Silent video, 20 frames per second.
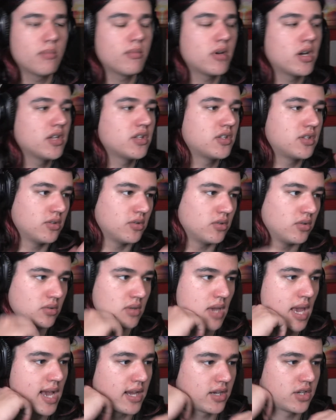I might
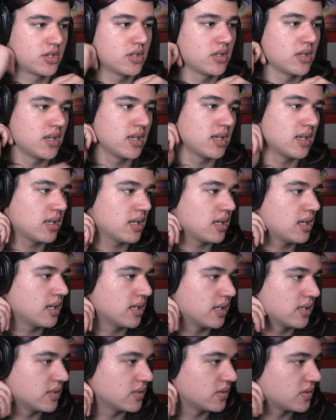do actually
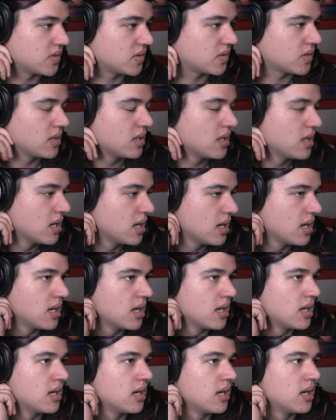is,
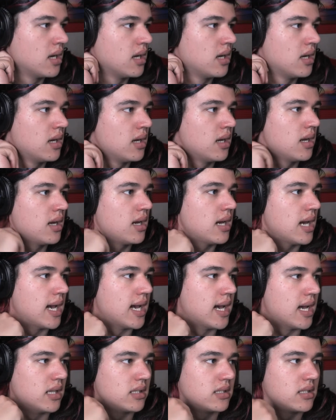
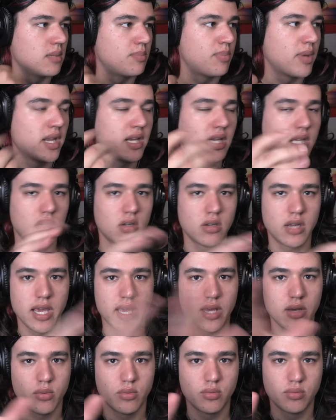uh, depending on
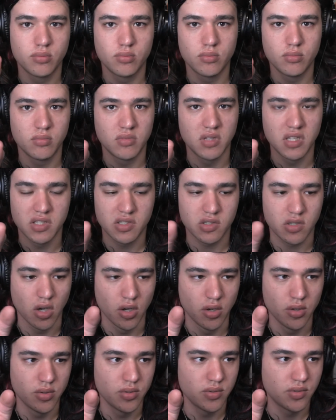how this
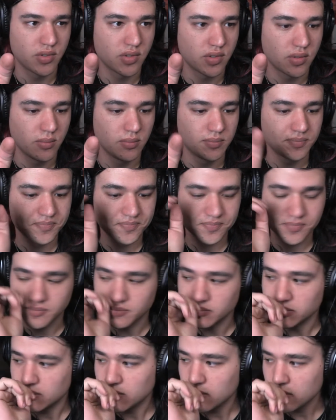goes,
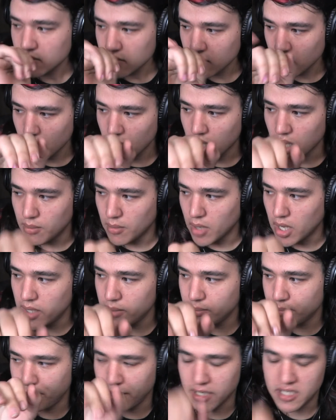I
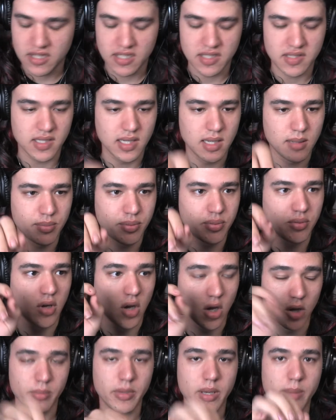might pick this up
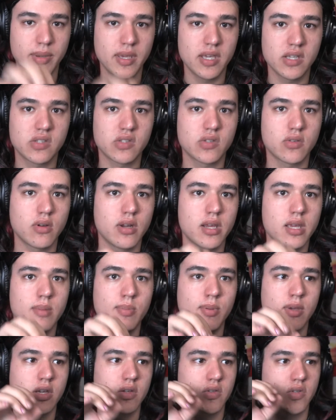on my
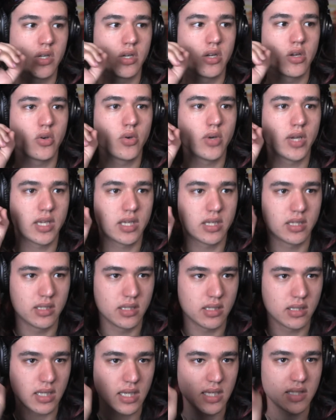PS3 because I know I
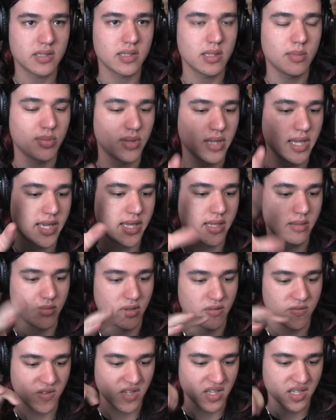can easily play it.
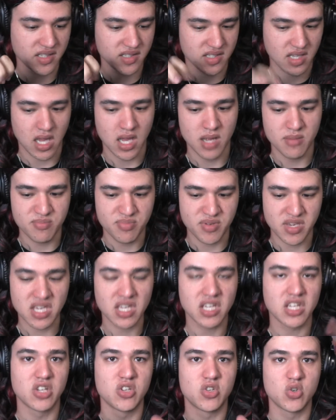My fingers aren't
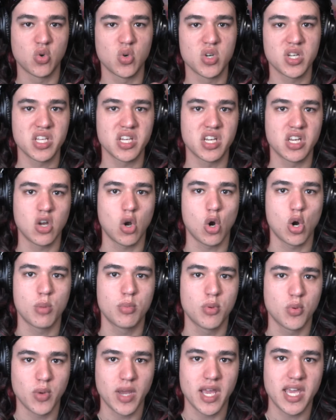being contorted in
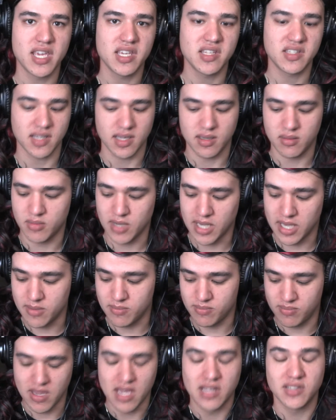horrible ways and my
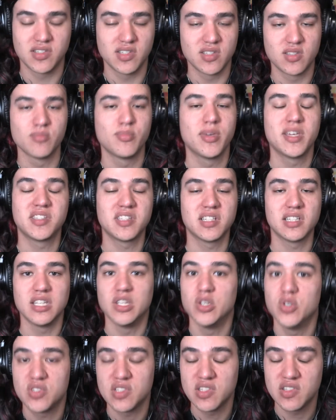mouse isn't basically
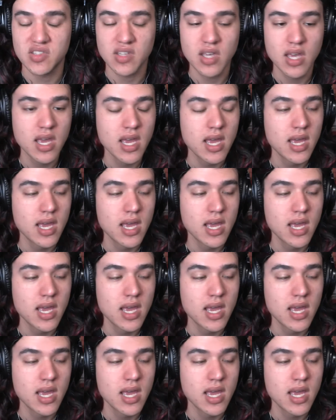useless.